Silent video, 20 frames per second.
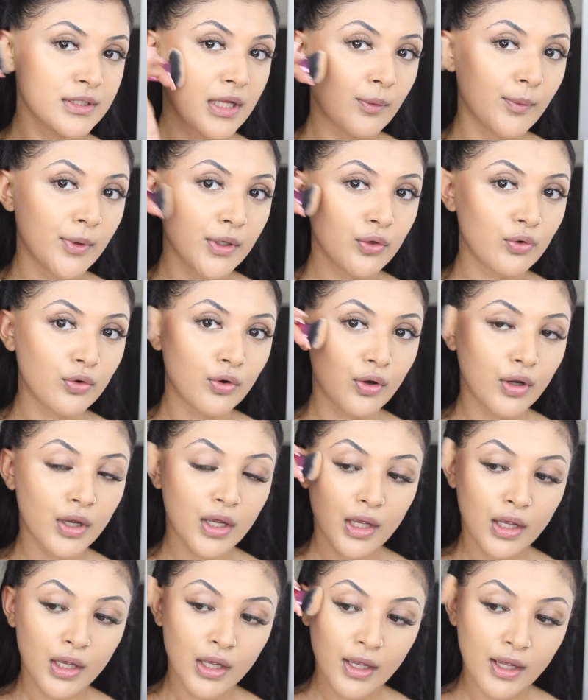that way you're not
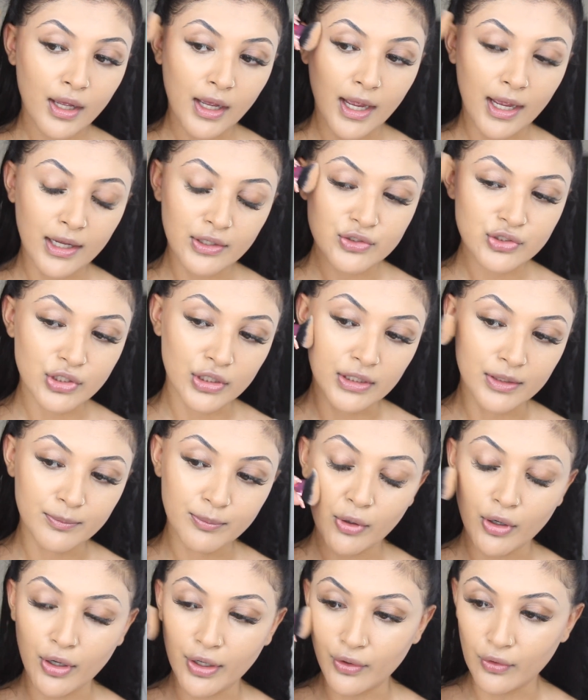actually
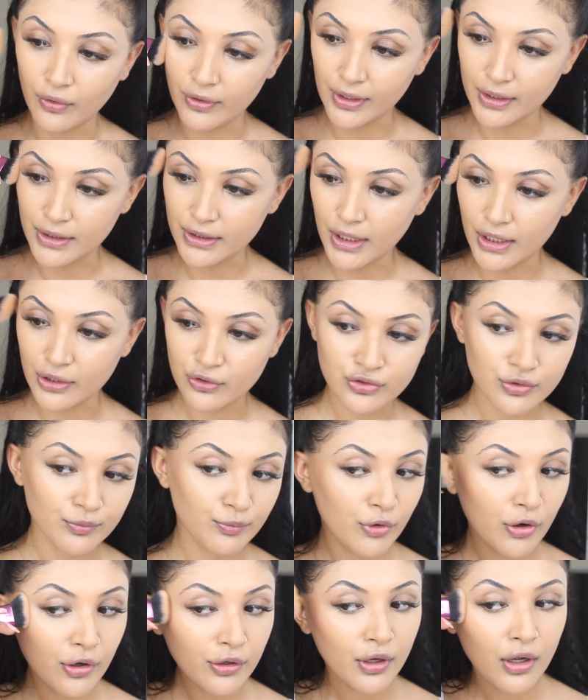putting on any extra
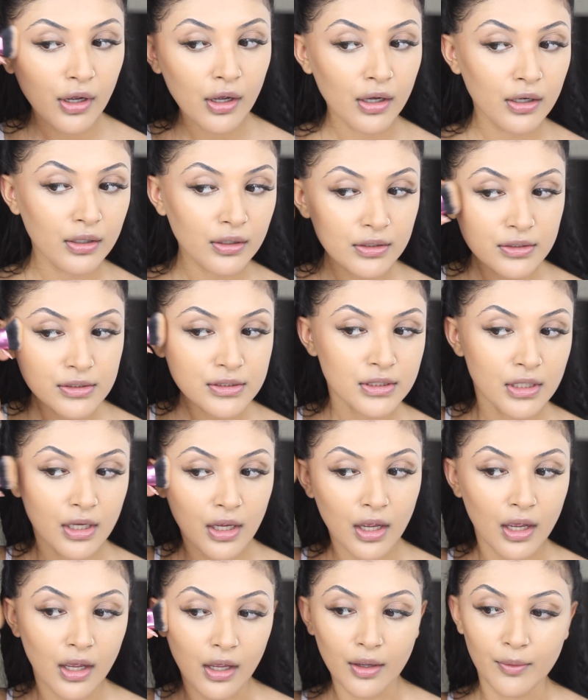product.
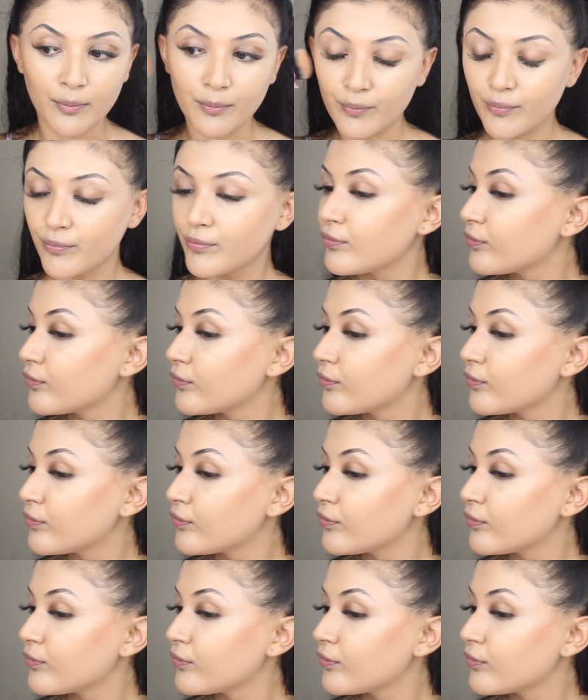Because